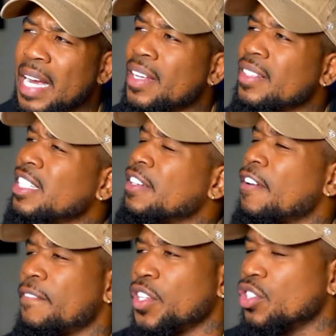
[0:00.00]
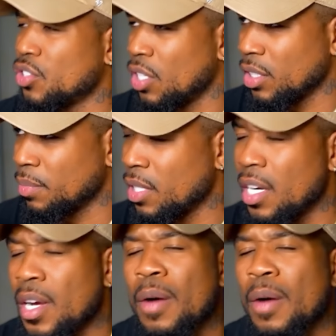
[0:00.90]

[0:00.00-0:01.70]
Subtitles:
I doubt they don't even feel strongly, bro.